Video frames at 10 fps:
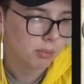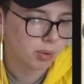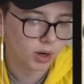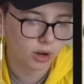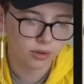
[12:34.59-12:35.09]

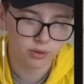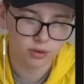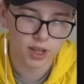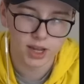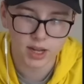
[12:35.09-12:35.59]
But other
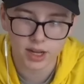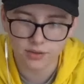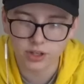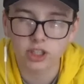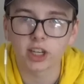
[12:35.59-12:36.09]
than that,
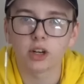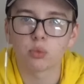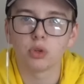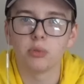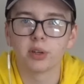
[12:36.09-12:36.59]
if it's like a
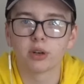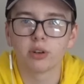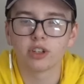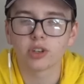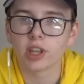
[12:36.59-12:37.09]
really big
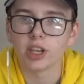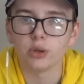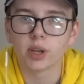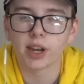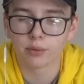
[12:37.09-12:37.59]
creature that you
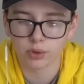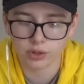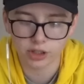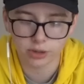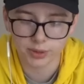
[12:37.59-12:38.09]
can't really
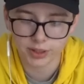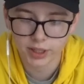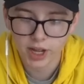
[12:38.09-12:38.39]
deal with,